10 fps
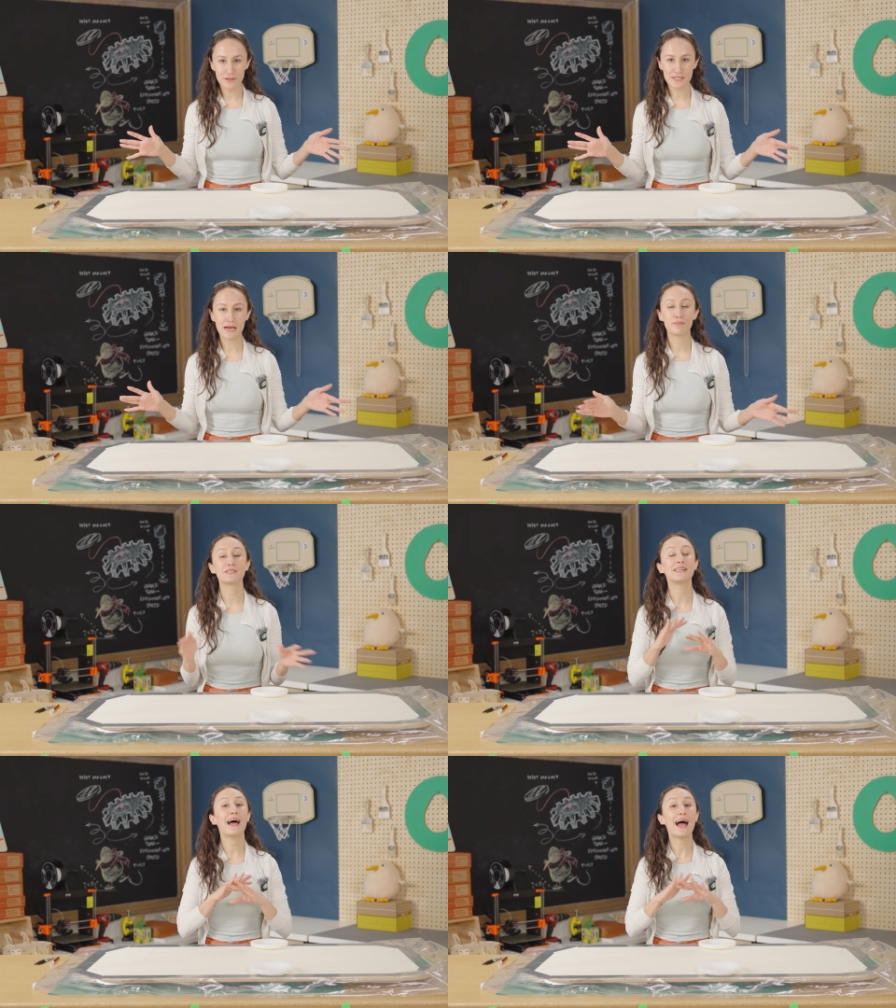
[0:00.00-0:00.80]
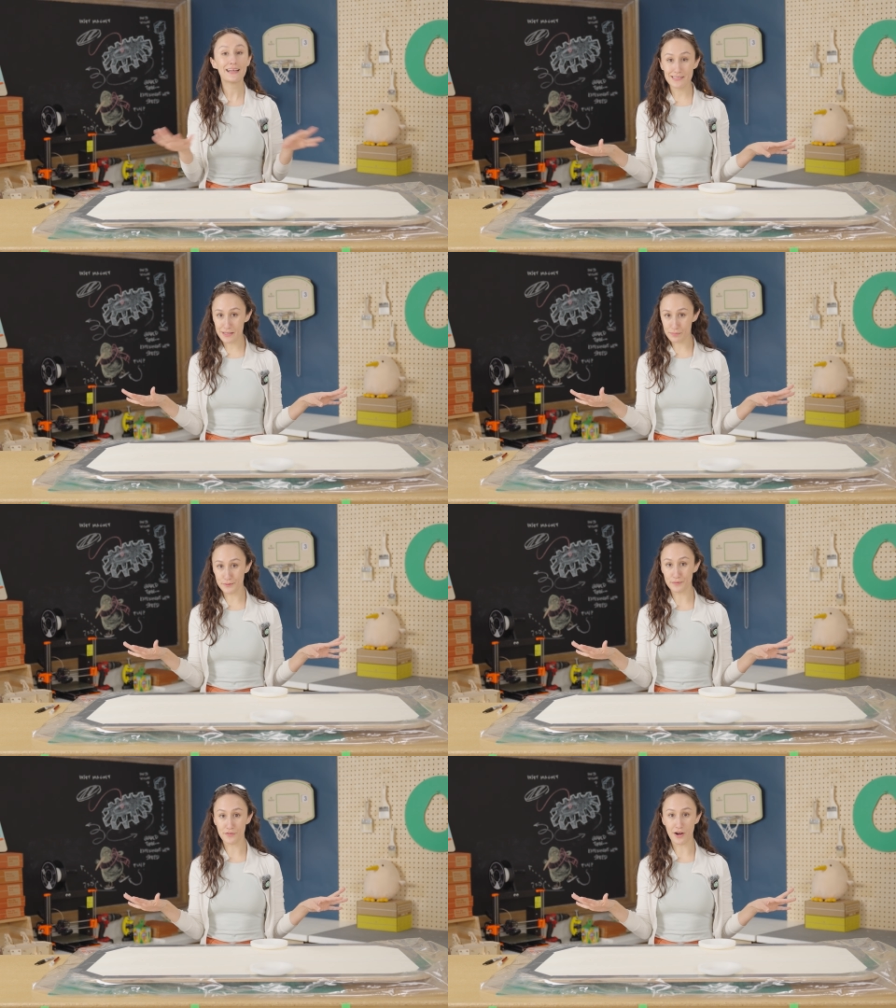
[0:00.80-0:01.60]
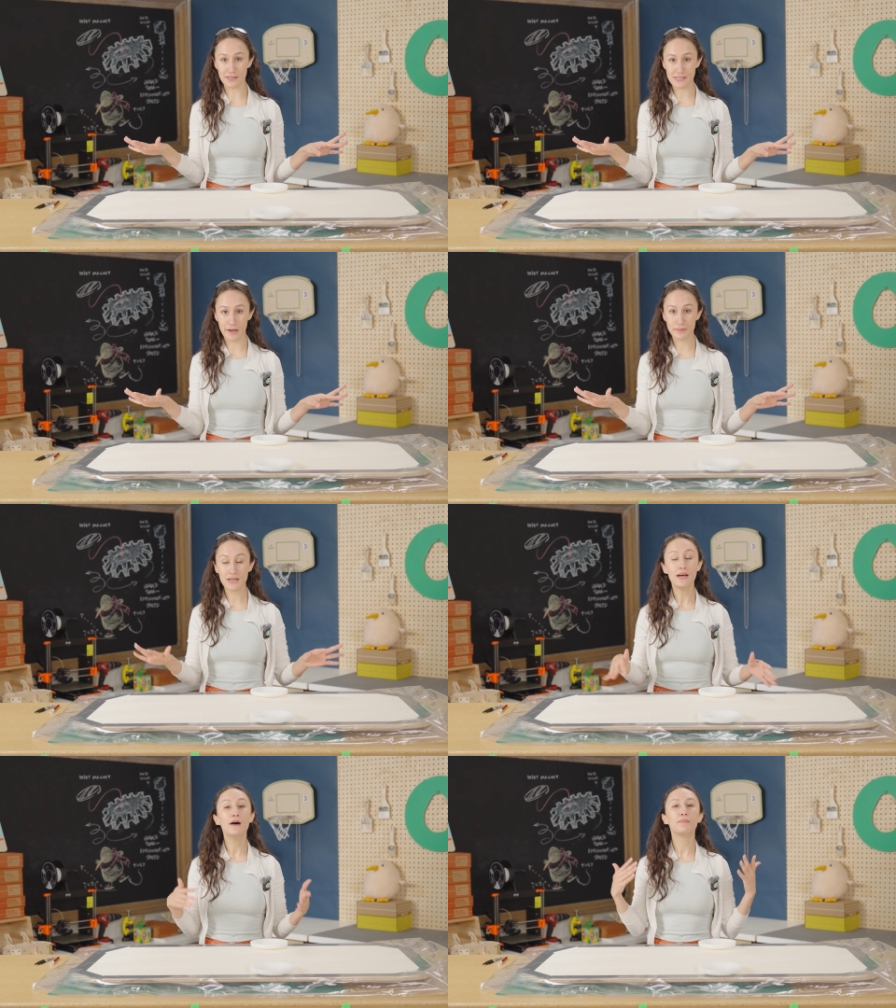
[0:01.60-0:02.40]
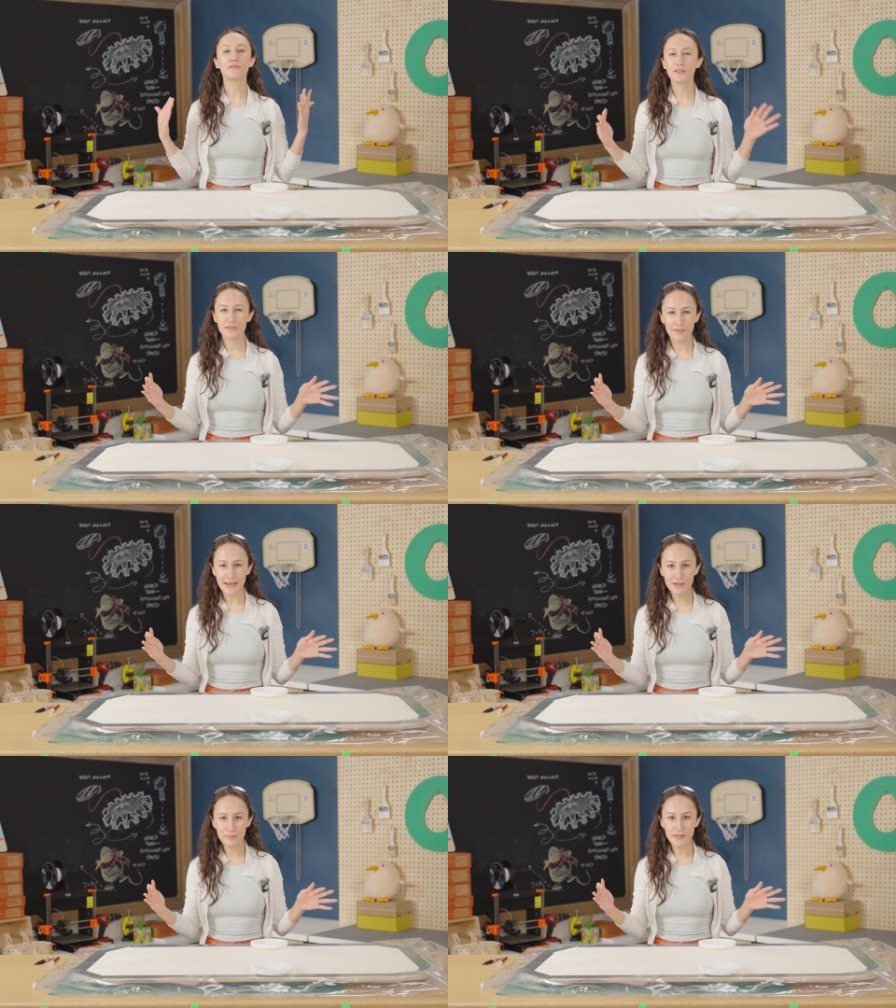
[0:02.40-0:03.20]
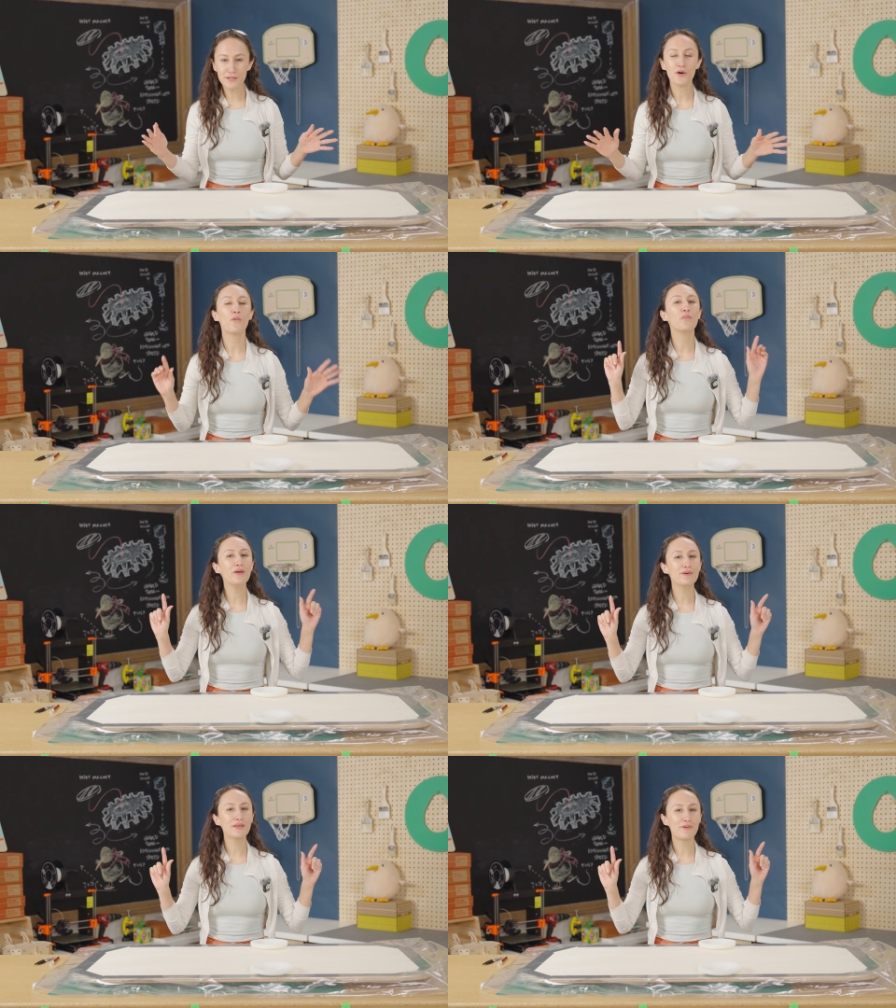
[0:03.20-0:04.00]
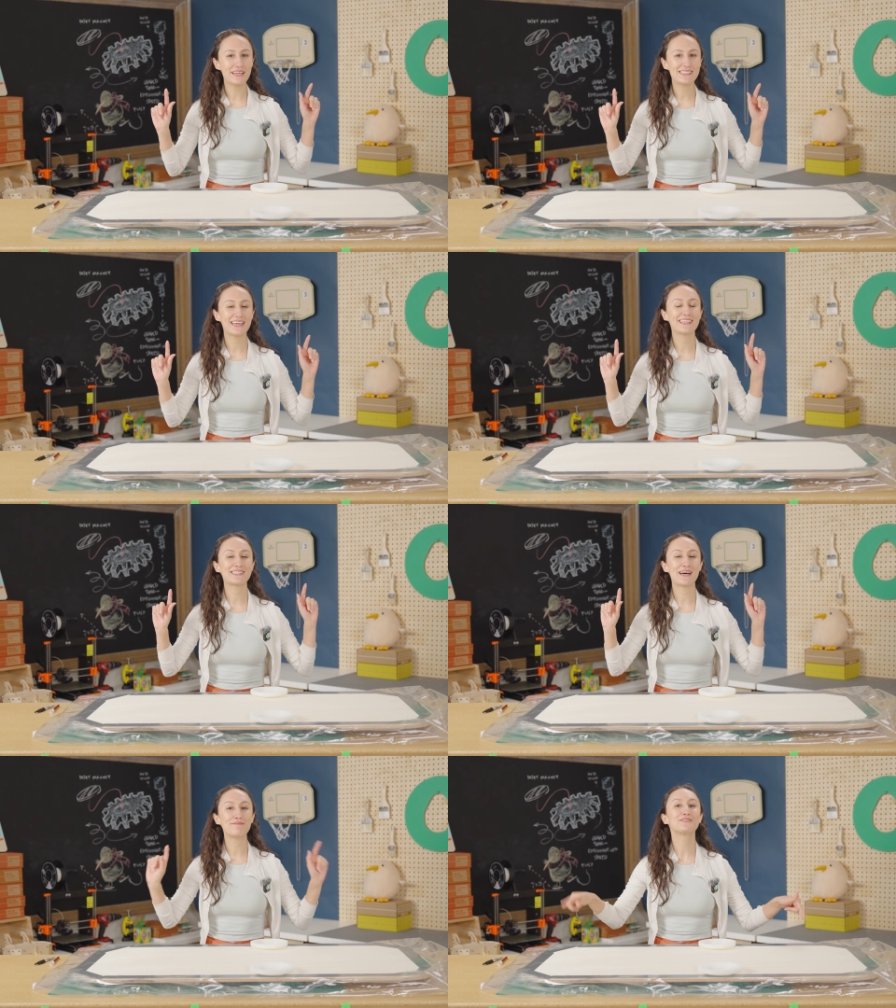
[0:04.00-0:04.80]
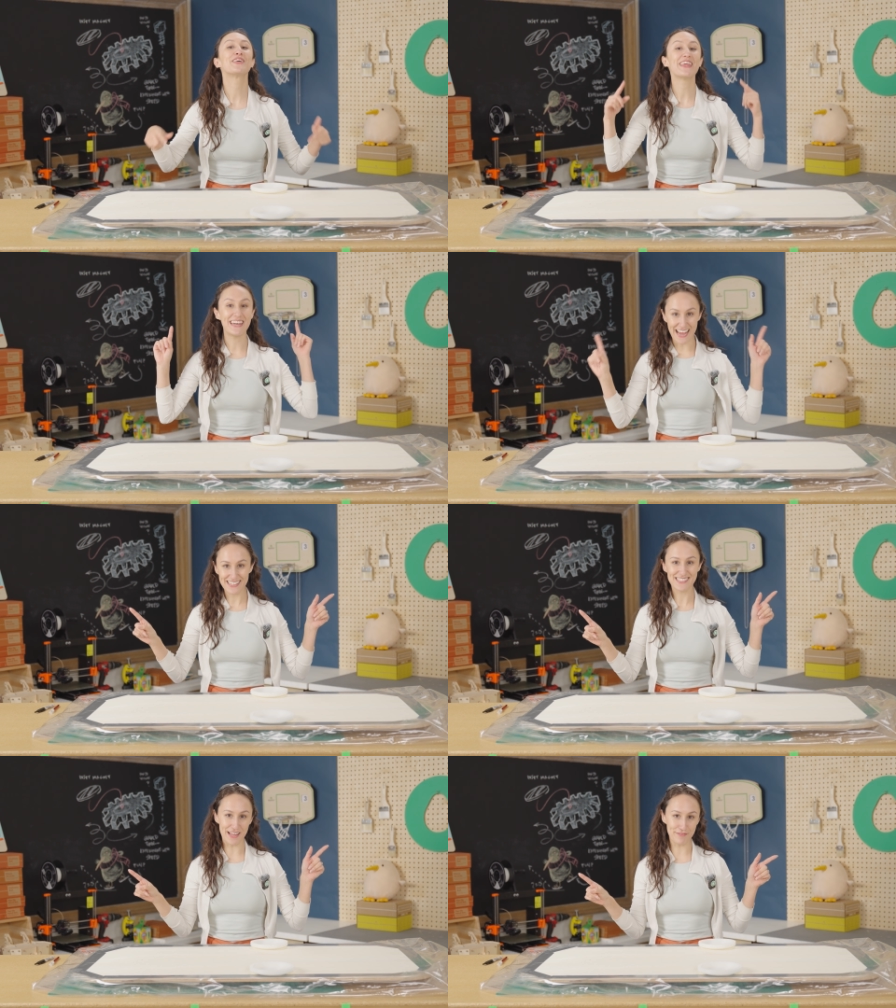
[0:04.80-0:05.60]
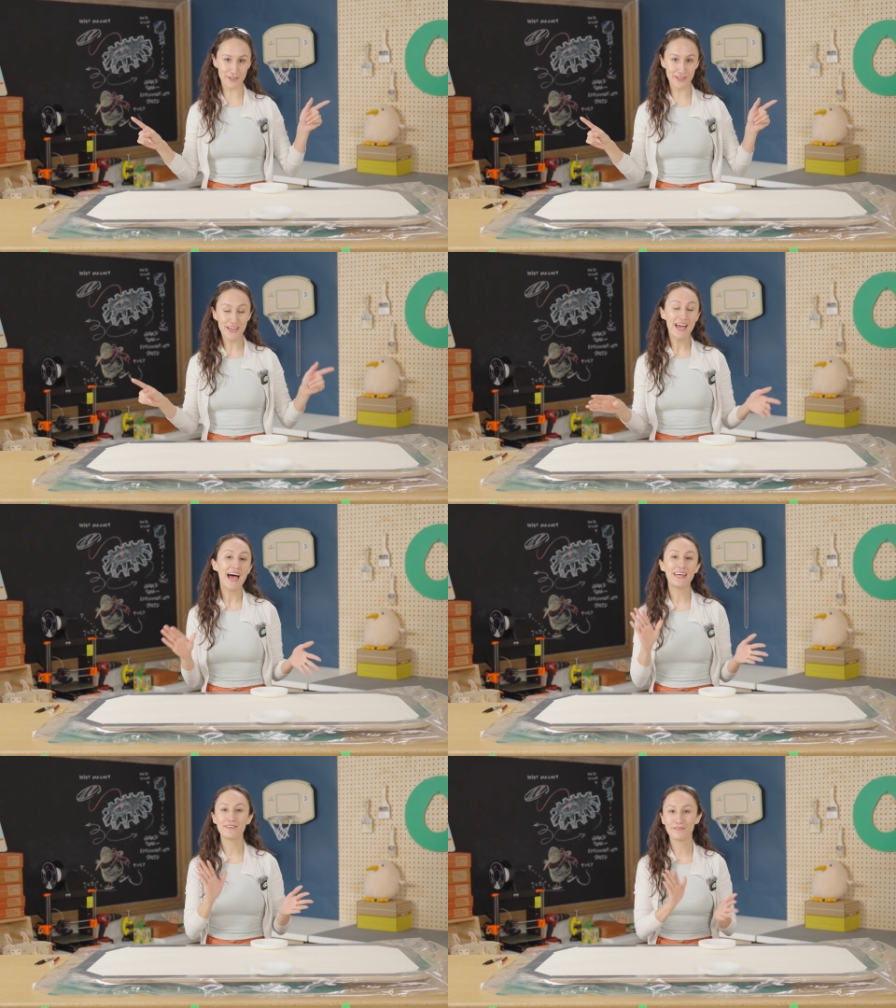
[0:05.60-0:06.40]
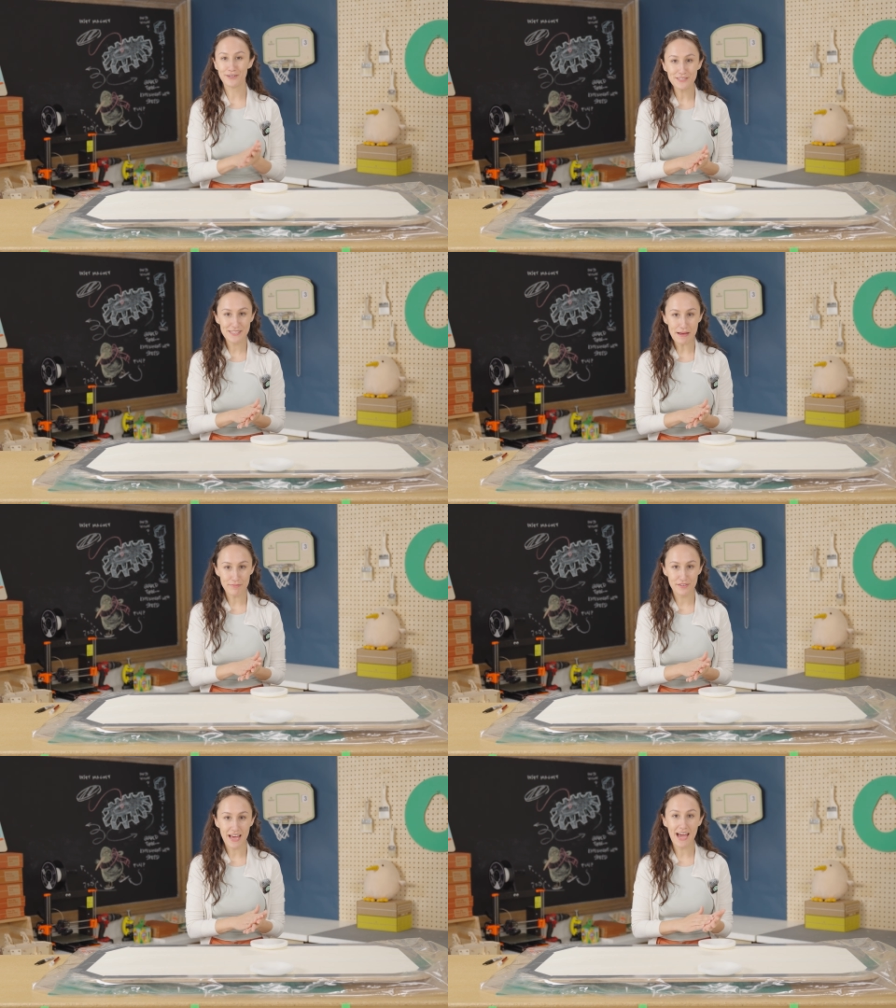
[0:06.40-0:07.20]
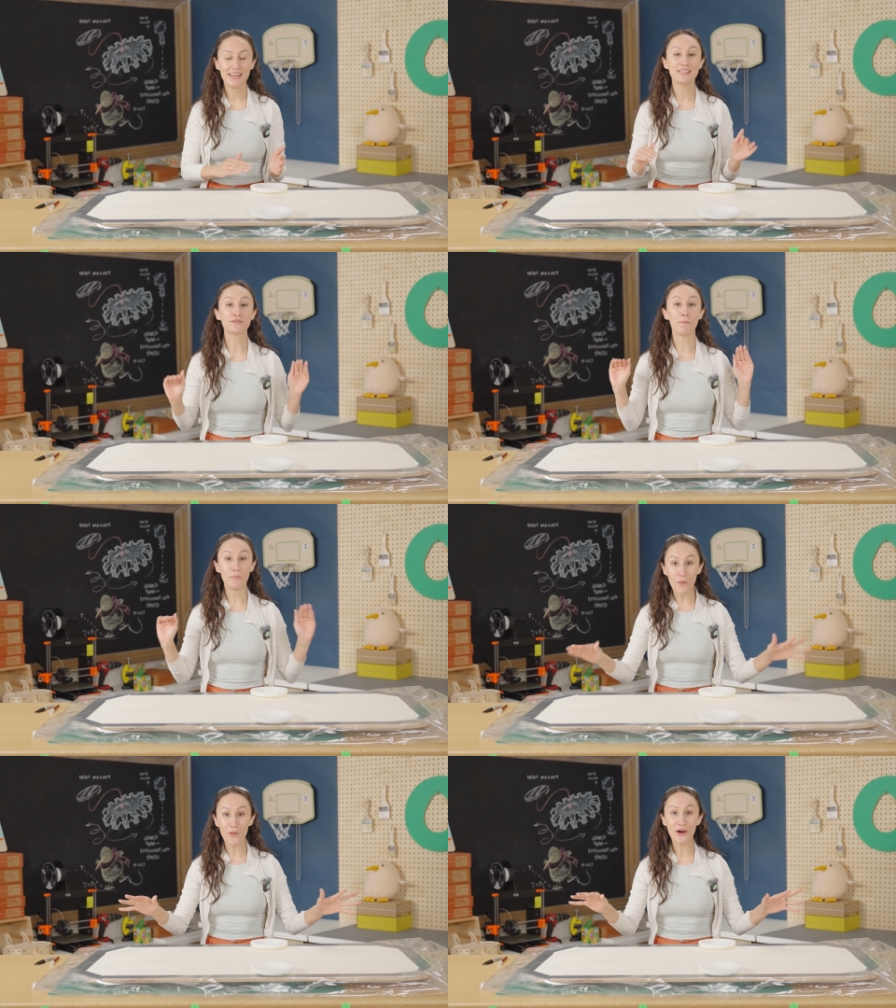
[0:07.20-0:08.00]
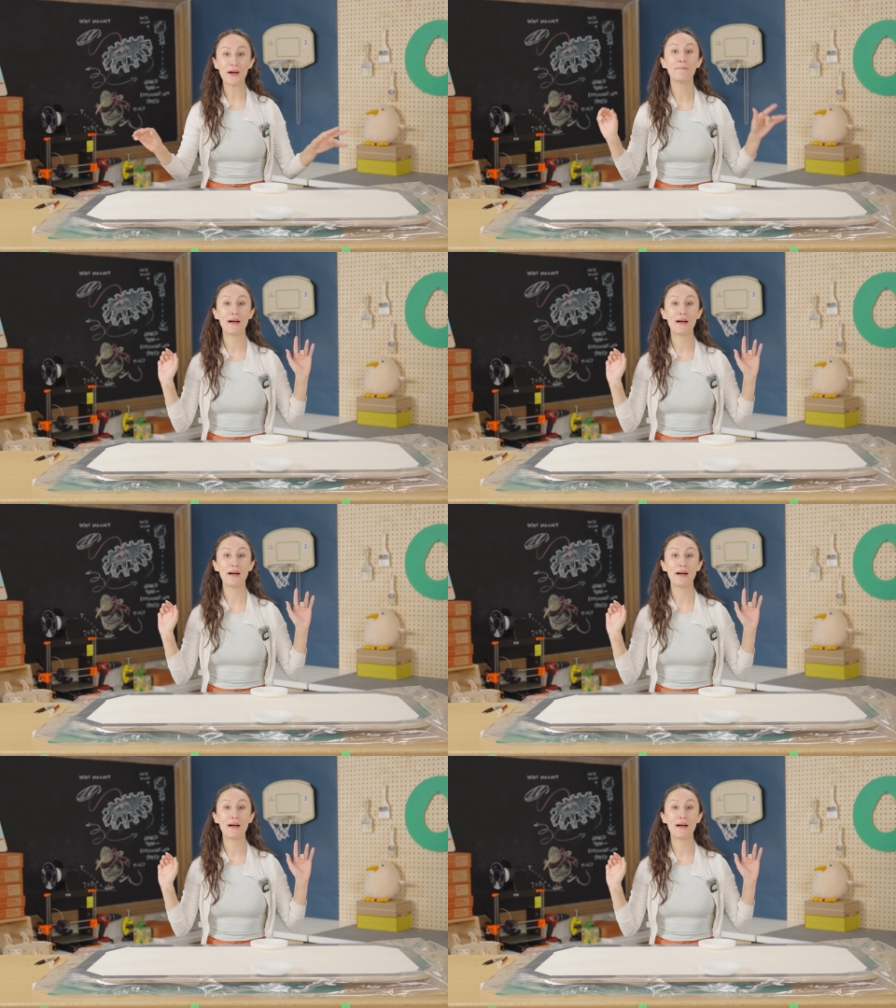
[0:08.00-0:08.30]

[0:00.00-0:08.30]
prototype was an excellent proof of concept, but for the final build, we really want to take this up to the next level. And the first step for that is more